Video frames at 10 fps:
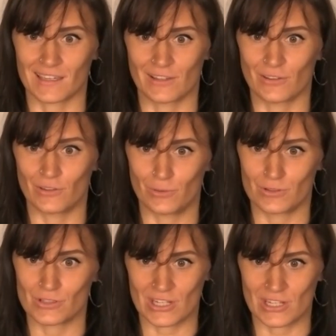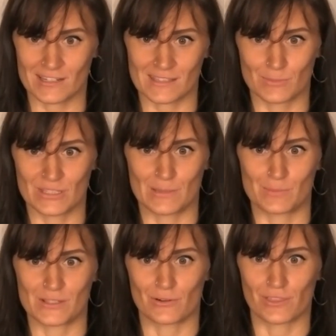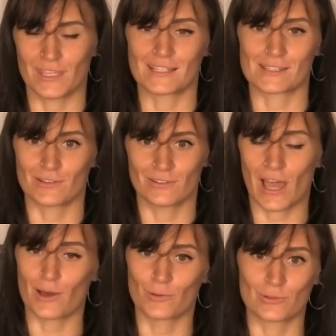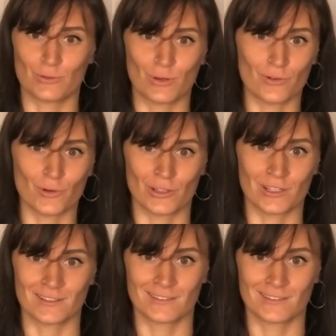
can you share some tips or things how to avoid?